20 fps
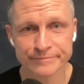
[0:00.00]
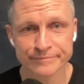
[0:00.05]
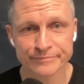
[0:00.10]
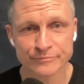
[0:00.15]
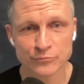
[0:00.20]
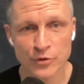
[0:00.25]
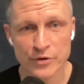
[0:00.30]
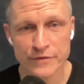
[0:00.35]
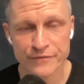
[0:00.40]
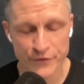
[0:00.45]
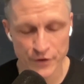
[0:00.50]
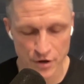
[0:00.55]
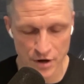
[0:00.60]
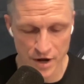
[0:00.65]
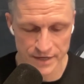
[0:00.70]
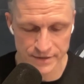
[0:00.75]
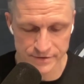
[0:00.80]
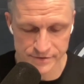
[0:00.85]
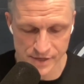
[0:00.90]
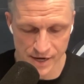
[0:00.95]
We
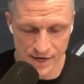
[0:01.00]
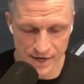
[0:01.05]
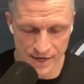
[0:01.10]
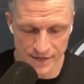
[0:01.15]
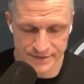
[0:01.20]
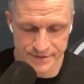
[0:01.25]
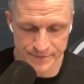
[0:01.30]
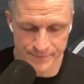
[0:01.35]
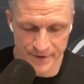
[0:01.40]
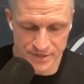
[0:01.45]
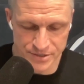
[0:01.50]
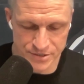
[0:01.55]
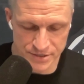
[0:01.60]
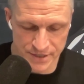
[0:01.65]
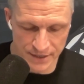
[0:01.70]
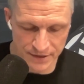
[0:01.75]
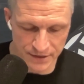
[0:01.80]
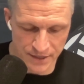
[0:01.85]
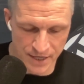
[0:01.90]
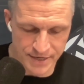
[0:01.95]
forgot to mention
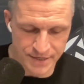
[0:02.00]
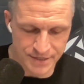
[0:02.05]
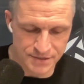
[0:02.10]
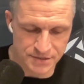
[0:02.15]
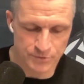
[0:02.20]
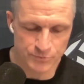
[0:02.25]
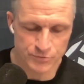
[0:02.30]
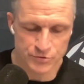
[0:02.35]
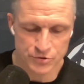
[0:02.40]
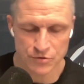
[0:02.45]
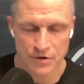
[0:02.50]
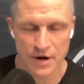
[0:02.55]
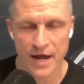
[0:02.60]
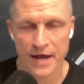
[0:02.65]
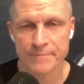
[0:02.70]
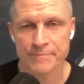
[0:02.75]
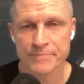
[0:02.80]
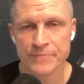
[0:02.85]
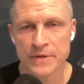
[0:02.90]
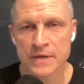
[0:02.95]
that. Like and
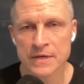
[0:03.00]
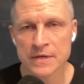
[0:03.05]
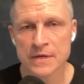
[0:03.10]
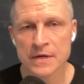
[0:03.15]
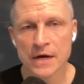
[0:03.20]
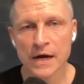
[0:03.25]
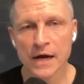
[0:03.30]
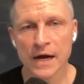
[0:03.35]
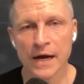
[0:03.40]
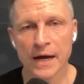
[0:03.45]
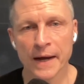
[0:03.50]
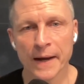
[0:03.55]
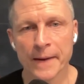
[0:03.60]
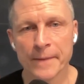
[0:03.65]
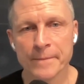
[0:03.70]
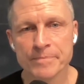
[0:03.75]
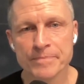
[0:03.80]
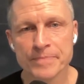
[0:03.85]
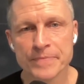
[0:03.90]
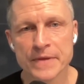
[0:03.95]
subscribe.
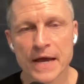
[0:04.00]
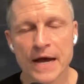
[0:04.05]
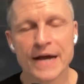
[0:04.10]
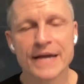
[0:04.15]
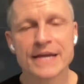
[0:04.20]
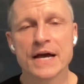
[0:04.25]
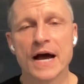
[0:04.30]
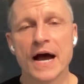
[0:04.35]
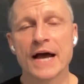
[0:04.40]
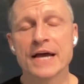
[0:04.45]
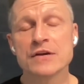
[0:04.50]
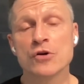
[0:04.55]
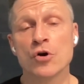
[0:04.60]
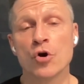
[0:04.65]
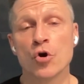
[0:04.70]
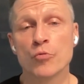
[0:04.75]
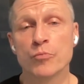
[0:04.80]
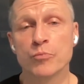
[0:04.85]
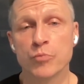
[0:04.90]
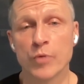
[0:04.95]
I
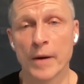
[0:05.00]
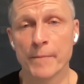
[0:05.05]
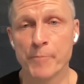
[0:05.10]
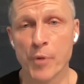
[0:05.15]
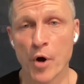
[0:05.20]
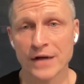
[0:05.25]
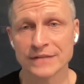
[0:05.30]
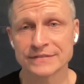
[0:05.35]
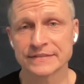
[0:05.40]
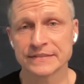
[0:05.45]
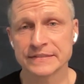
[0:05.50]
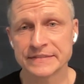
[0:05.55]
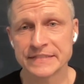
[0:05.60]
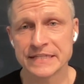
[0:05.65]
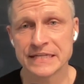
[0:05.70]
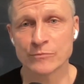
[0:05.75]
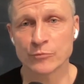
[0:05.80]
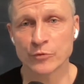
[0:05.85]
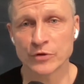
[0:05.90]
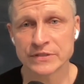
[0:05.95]
hope a Boston
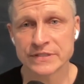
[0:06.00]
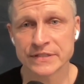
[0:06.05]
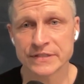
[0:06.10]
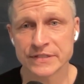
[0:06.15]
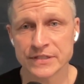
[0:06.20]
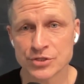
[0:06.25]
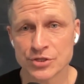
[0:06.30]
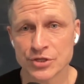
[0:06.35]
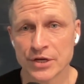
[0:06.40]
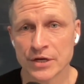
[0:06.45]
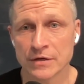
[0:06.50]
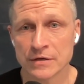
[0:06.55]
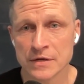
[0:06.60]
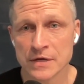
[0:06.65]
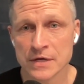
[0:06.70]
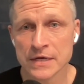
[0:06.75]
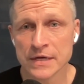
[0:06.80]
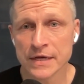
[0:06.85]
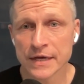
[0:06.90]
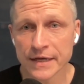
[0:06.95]
team wins it this year.
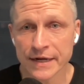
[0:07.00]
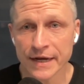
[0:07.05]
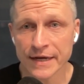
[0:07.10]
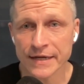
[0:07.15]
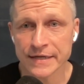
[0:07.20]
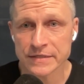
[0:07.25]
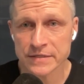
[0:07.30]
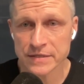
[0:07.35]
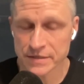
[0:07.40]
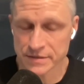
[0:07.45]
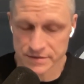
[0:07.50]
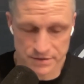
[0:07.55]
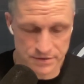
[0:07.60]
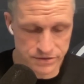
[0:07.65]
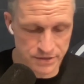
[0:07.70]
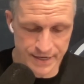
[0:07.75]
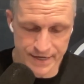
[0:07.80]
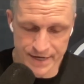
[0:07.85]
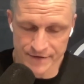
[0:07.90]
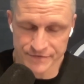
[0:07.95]
And
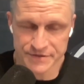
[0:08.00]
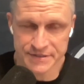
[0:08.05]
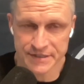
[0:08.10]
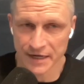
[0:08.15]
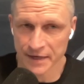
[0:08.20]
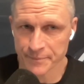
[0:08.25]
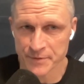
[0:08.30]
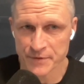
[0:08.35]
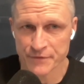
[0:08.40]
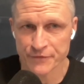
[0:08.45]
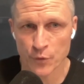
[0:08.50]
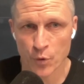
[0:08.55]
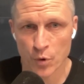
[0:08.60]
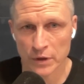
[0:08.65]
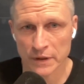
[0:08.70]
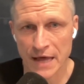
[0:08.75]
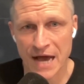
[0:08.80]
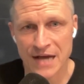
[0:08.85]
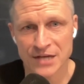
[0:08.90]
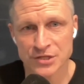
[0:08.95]
like I've said it before,
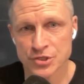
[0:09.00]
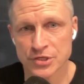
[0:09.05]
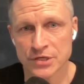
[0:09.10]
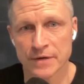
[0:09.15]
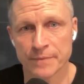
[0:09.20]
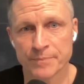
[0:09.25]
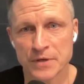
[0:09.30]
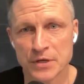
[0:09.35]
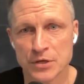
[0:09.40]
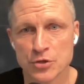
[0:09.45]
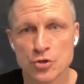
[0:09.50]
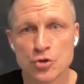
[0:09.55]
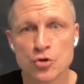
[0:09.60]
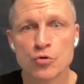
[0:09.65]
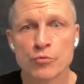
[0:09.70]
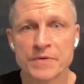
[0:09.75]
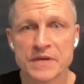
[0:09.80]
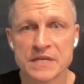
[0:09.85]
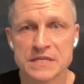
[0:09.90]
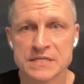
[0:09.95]
last year,
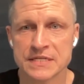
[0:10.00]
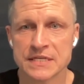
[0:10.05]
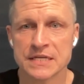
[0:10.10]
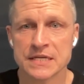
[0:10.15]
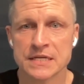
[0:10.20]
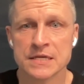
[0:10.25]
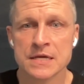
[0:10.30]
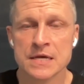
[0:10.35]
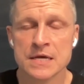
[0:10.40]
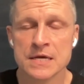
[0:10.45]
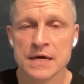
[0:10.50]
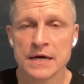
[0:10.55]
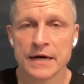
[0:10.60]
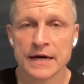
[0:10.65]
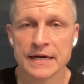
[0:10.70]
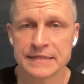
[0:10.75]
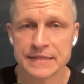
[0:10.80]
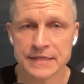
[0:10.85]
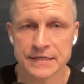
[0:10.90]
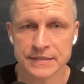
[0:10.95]
BU, BC,
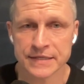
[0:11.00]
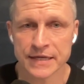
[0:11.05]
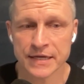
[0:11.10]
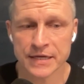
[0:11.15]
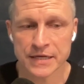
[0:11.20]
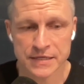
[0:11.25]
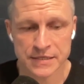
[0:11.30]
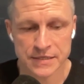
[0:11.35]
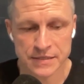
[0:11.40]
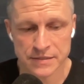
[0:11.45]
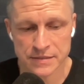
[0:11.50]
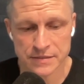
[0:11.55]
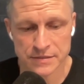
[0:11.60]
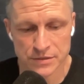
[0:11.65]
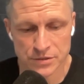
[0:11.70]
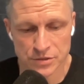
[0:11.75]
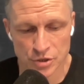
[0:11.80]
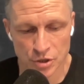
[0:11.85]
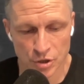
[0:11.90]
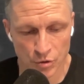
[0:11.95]
I think they
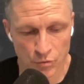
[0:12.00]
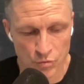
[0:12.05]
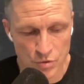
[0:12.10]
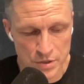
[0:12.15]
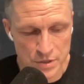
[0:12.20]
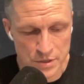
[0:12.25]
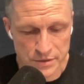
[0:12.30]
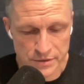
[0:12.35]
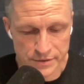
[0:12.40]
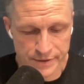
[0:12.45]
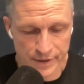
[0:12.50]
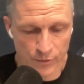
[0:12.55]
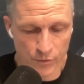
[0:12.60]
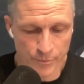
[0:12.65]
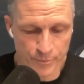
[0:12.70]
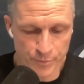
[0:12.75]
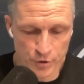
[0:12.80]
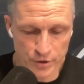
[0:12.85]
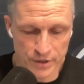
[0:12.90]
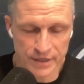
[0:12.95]
were
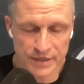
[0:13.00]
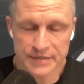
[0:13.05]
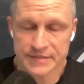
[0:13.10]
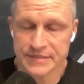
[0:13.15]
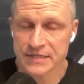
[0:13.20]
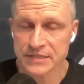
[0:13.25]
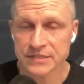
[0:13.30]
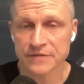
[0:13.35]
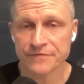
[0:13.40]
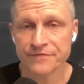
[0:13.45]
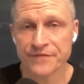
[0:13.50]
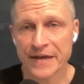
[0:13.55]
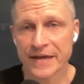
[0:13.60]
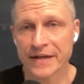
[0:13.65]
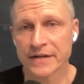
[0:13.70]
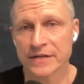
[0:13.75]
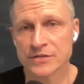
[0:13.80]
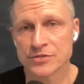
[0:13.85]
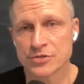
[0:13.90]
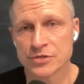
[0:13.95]
put at a
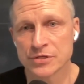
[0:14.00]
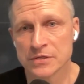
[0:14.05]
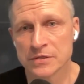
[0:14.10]
disadvantage